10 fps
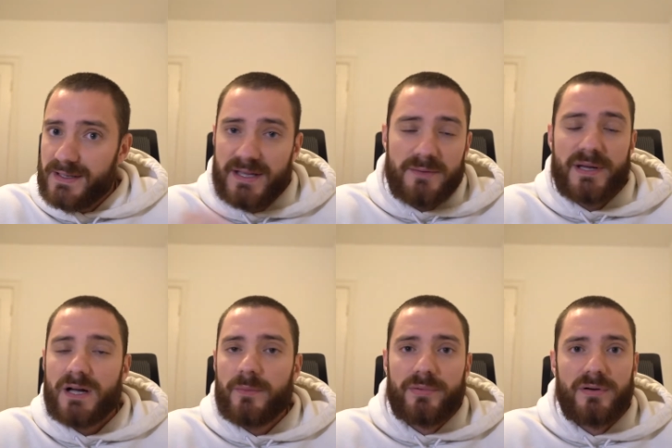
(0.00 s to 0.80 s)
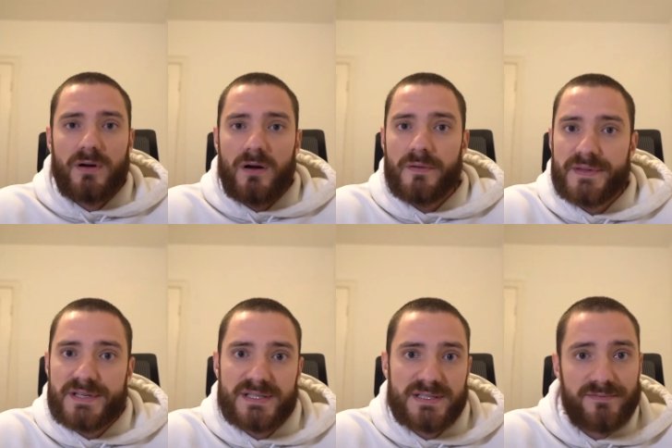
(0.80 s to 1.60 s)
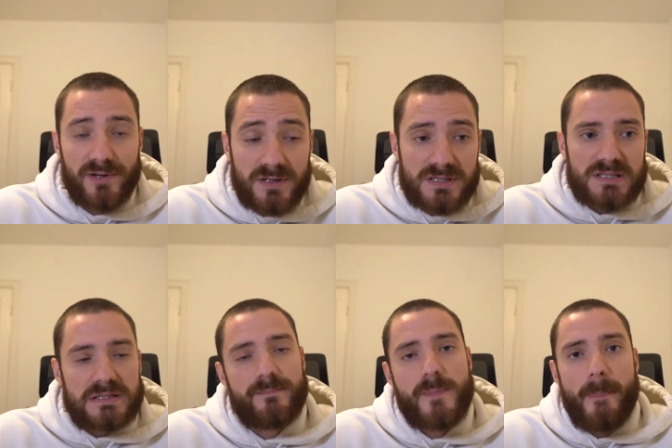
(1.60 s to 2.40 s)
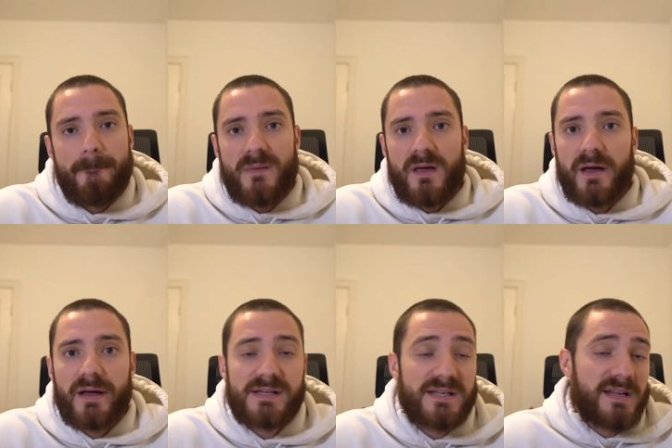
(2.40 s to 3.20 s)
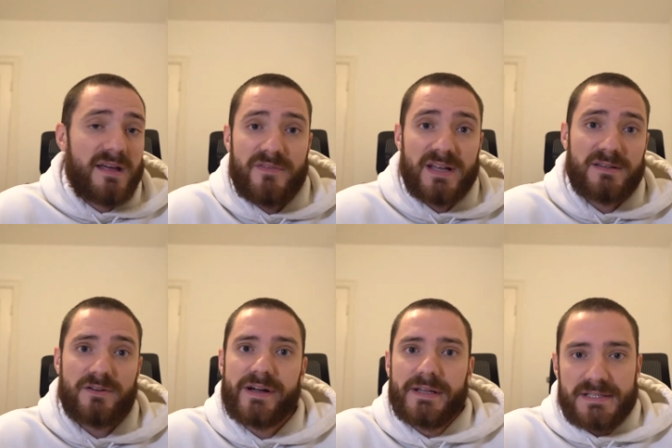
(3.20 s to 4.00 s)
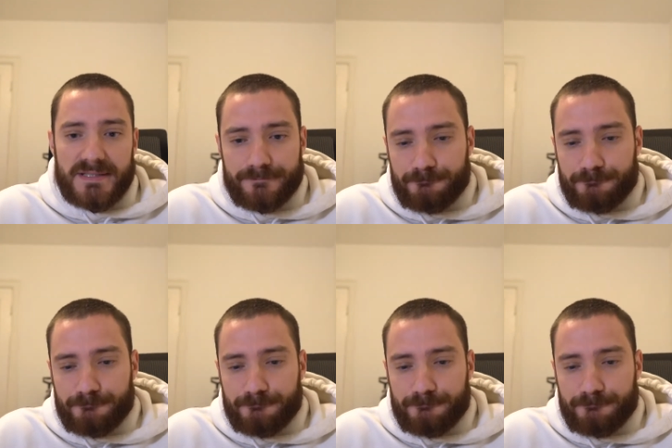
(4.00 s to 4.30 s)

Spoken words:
they pick up on these flaws, and did it affect the grades?